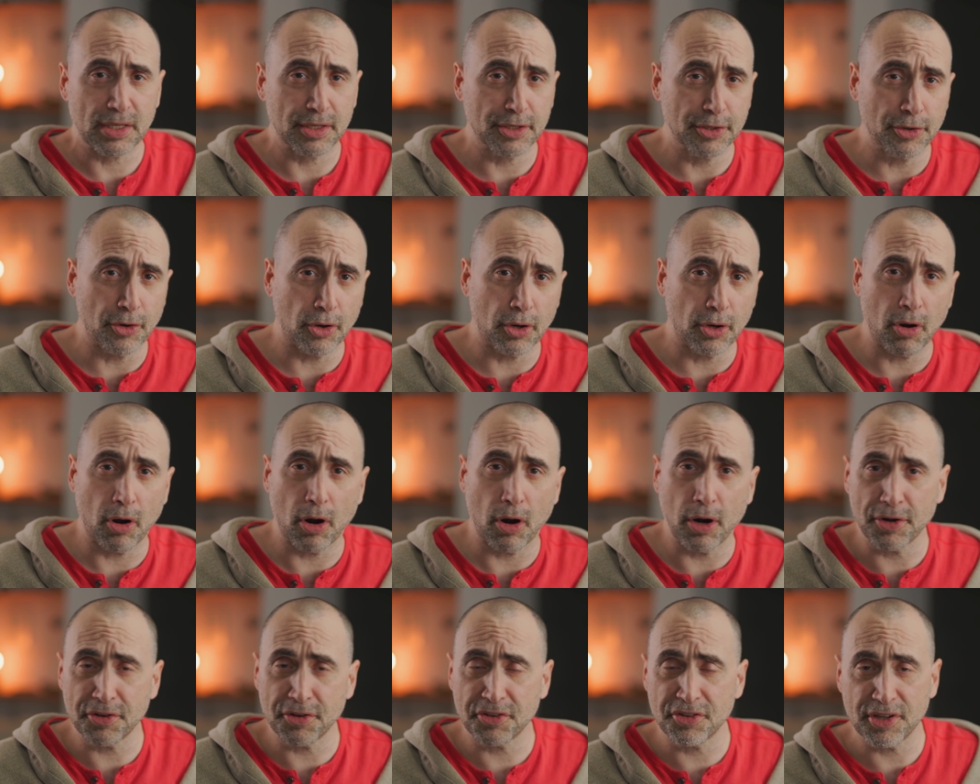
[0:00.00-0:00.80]
your
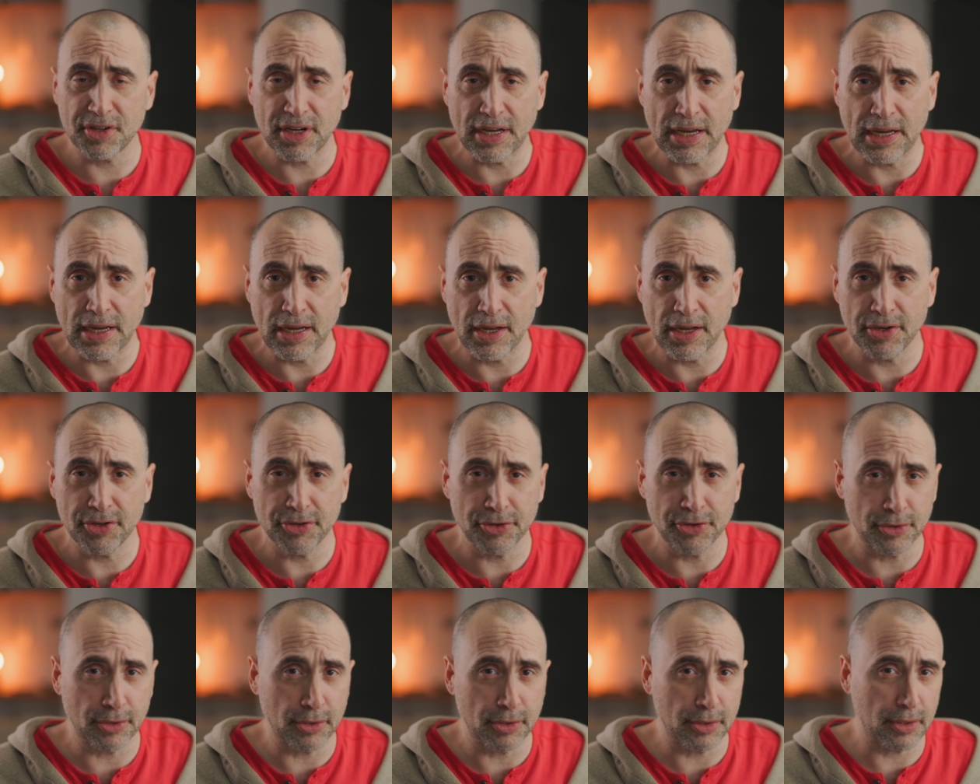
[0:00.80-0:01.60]
heart, and
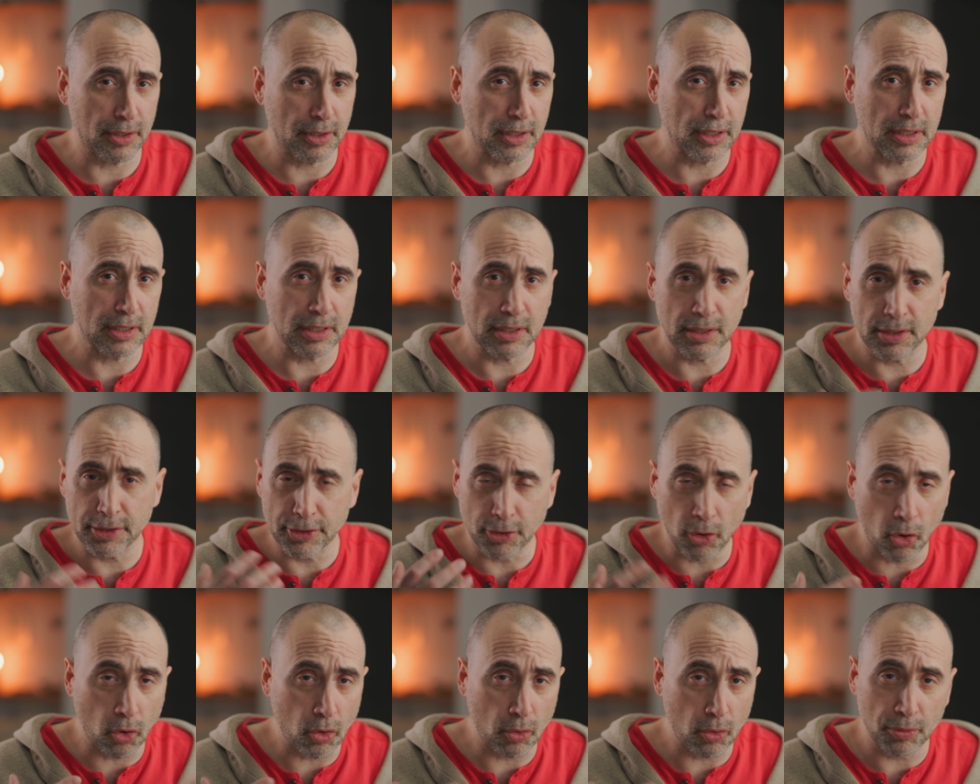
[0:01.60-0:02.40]
your uh,
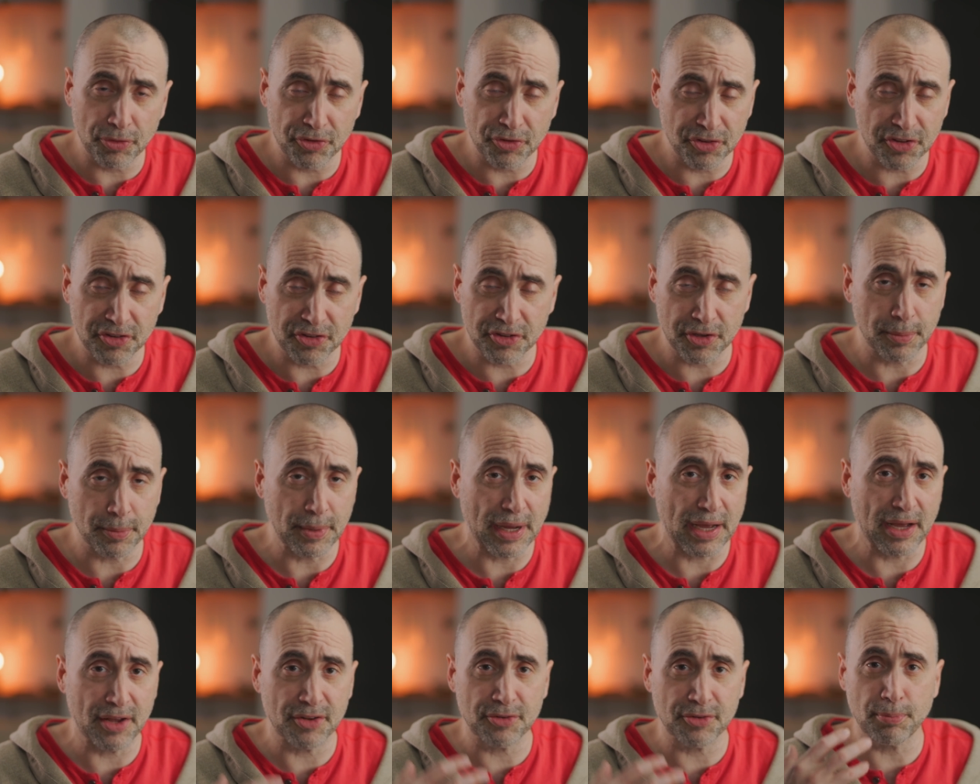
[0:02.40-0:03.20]
your whole system
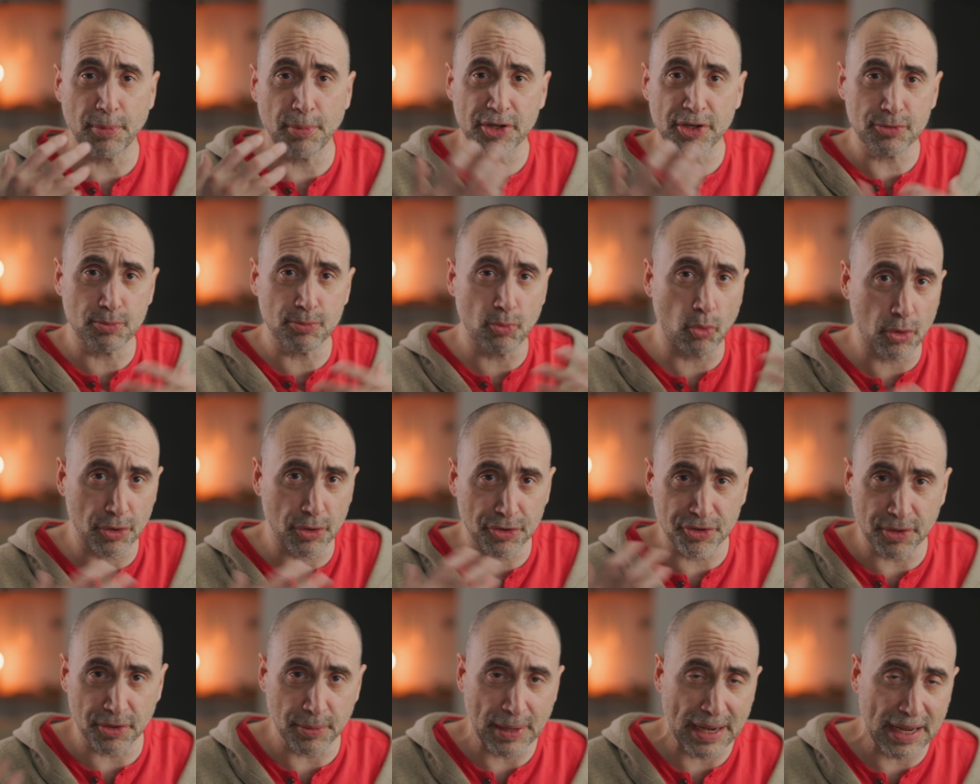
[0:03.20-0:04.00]
has much
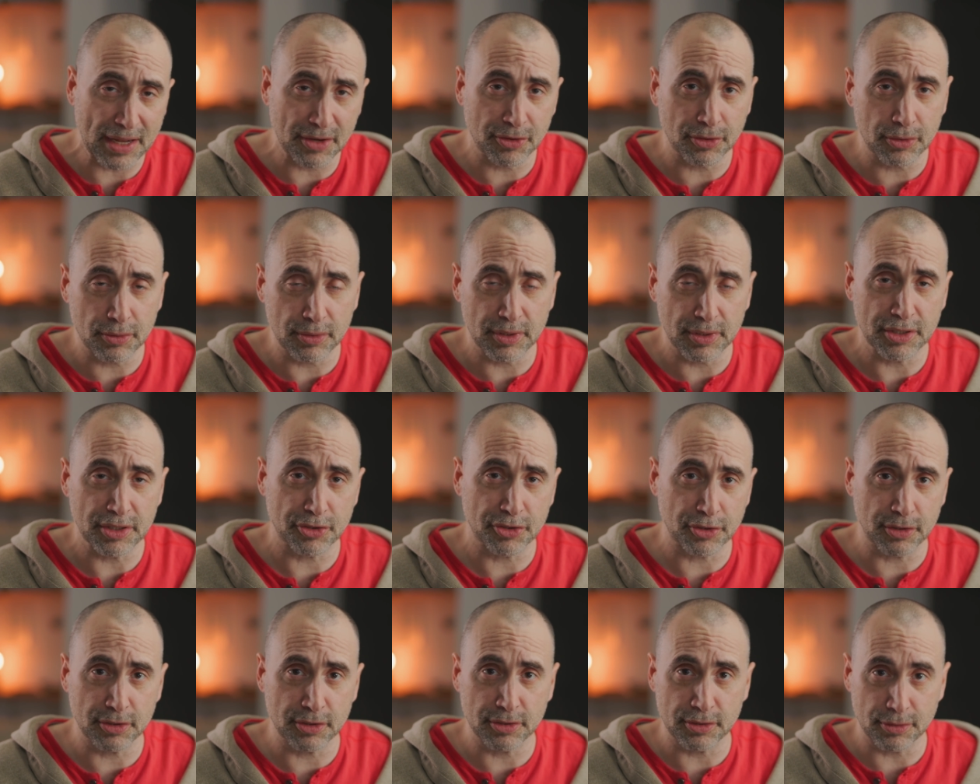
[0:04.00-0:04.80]
more to handle
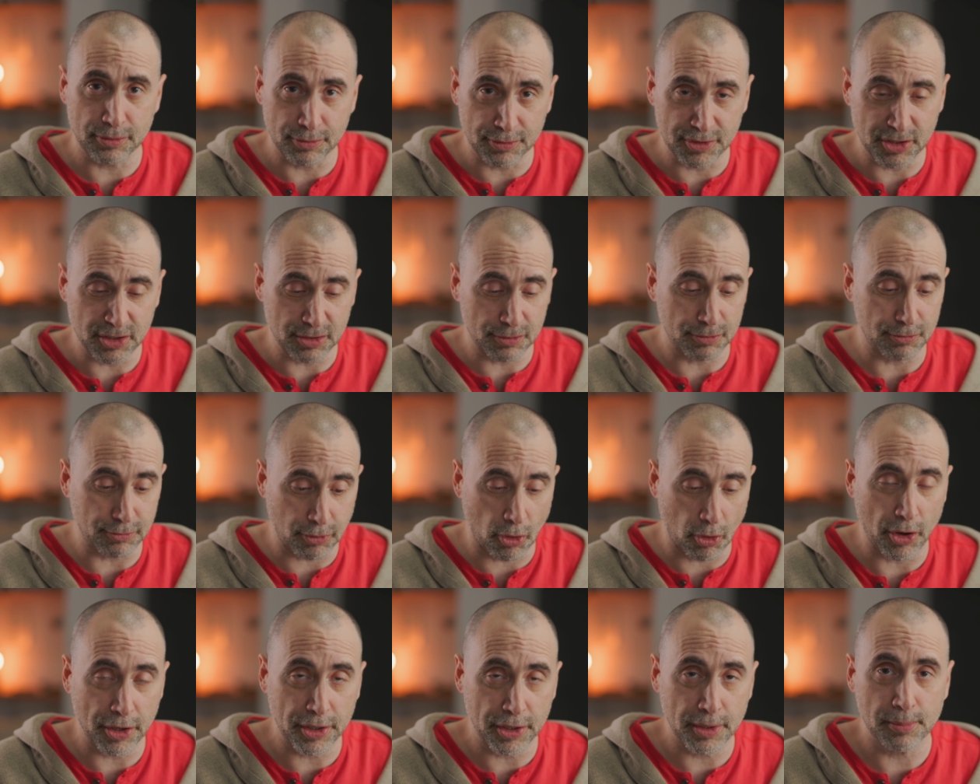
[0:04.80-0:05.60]
in terms of just
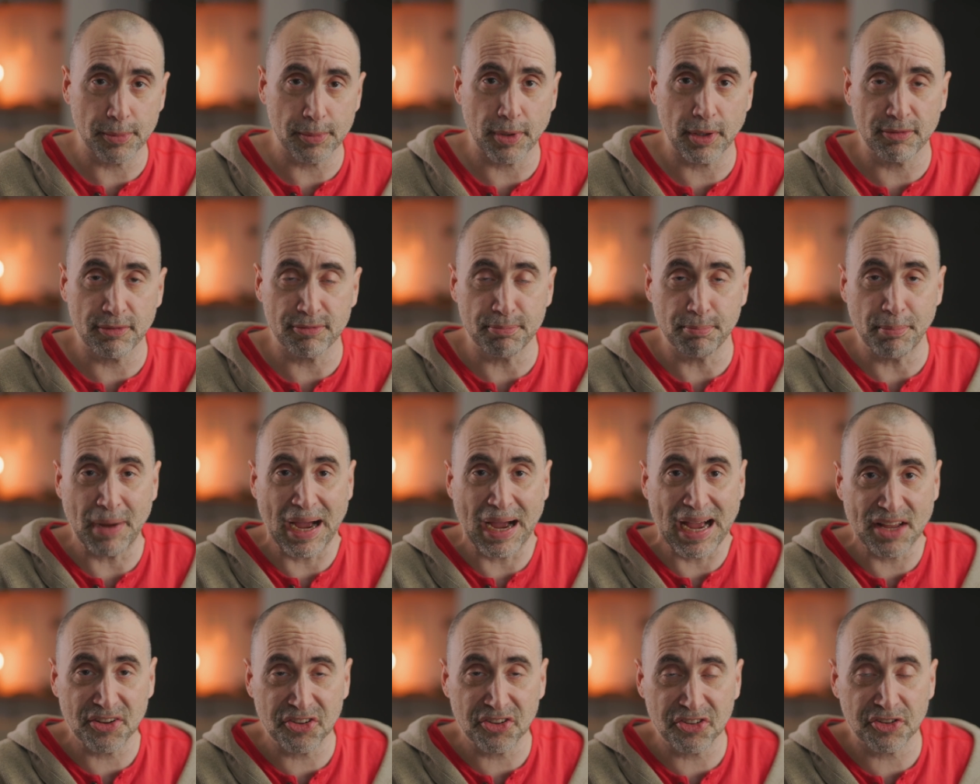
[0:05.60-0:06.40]
volume of
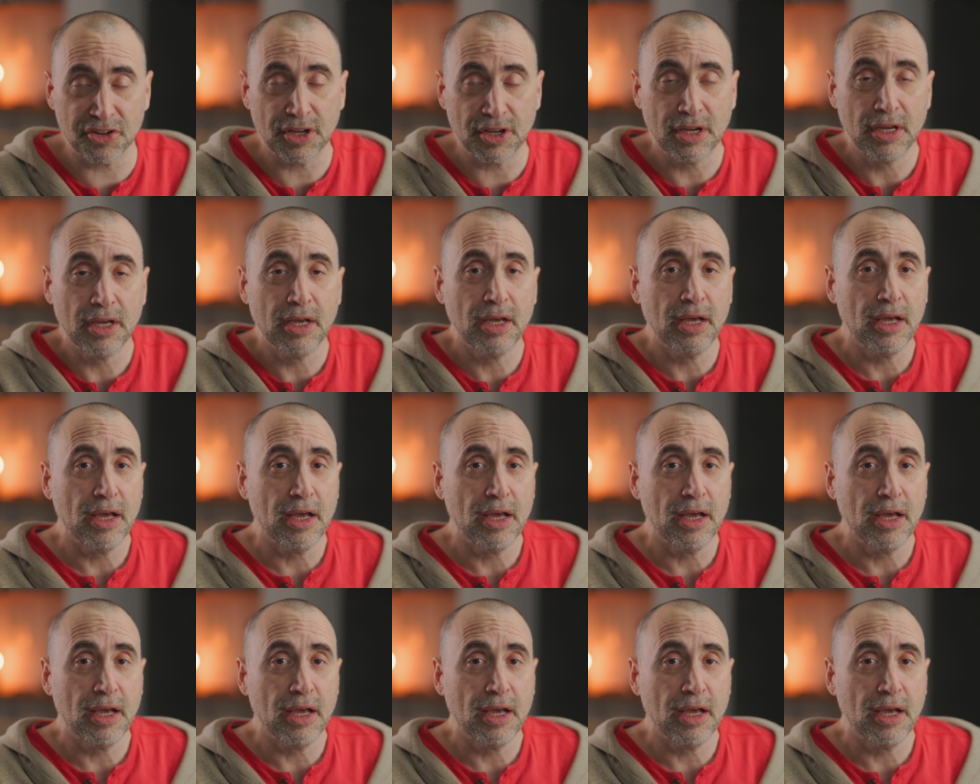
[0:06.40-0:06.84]
mass.